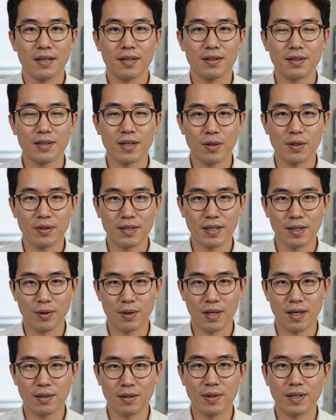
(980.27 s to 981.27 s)
No single
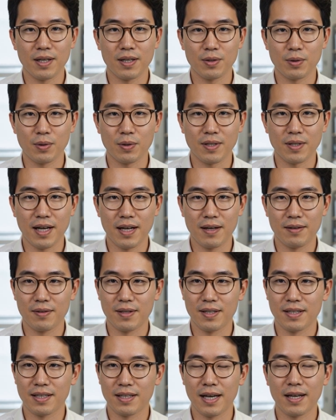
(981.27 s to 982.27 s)
country controls
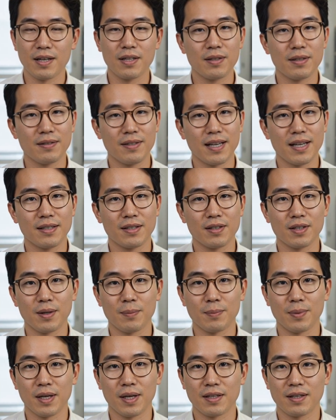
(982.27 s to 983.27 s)
every stage of advanced
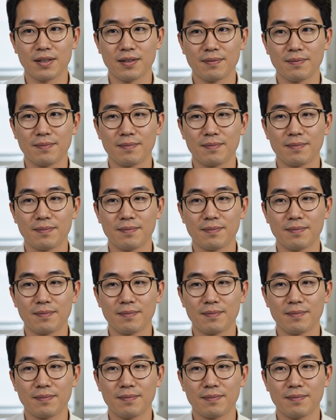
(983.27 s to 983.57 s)
chip production.